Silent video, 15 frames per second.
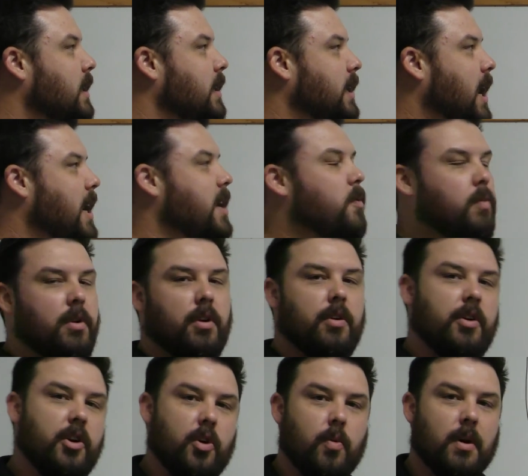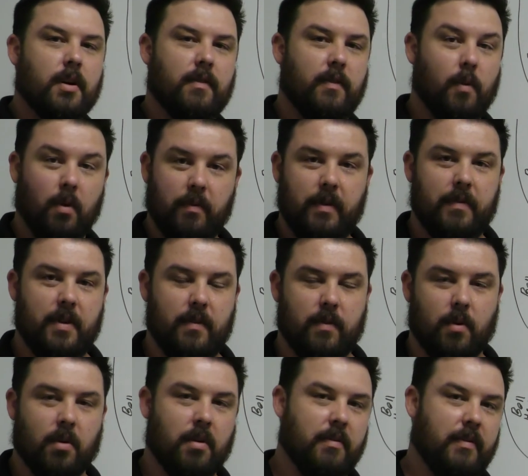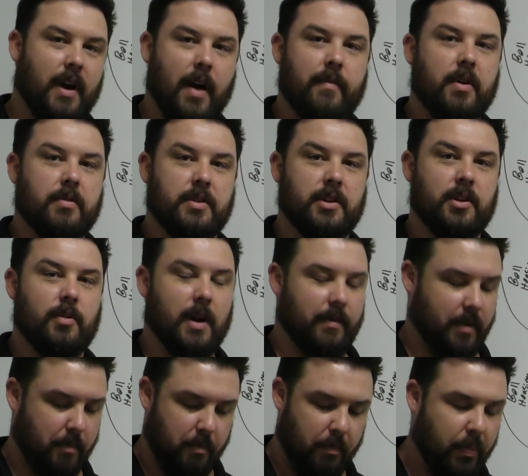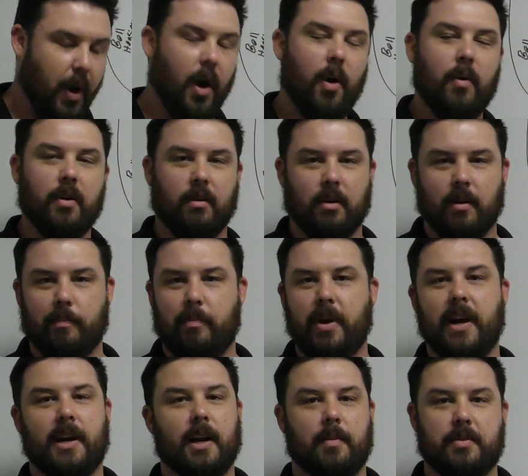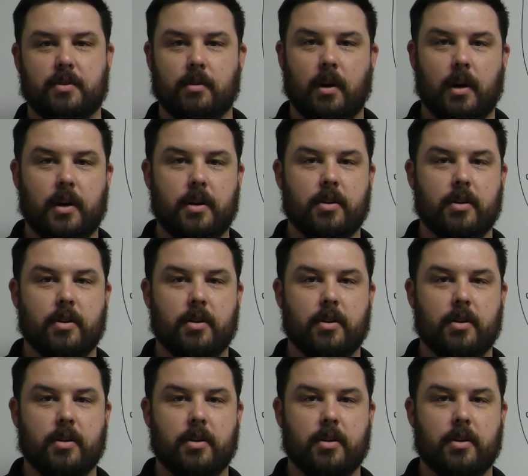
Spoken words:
91 or newer 454 or 502 out of a boat or a pickup truck,